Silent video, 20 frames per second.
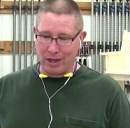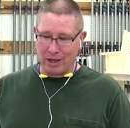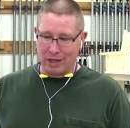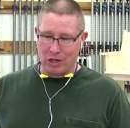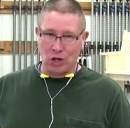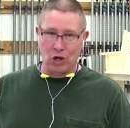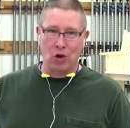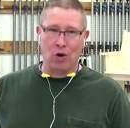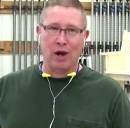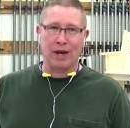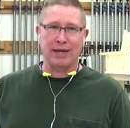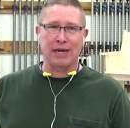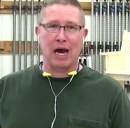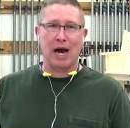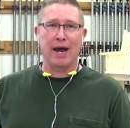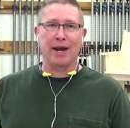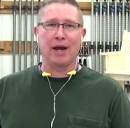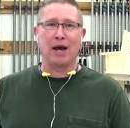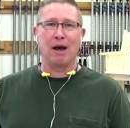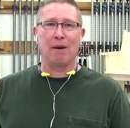you know, I
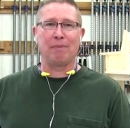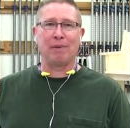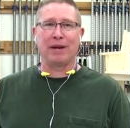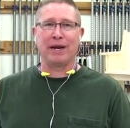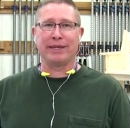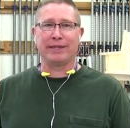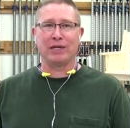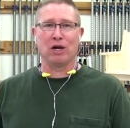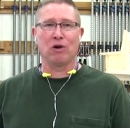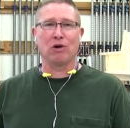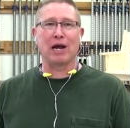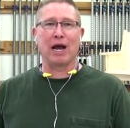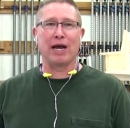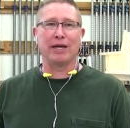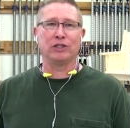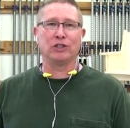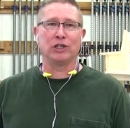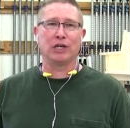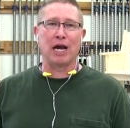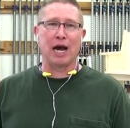got up and I tell
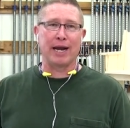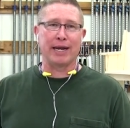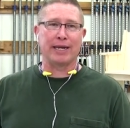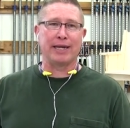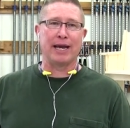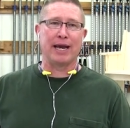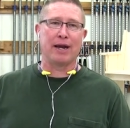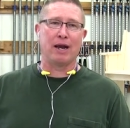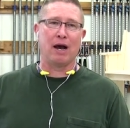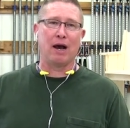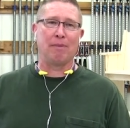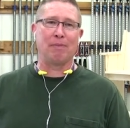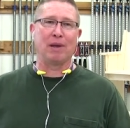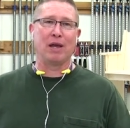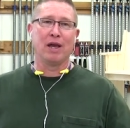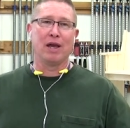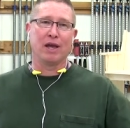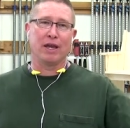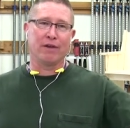guys, you got to get up.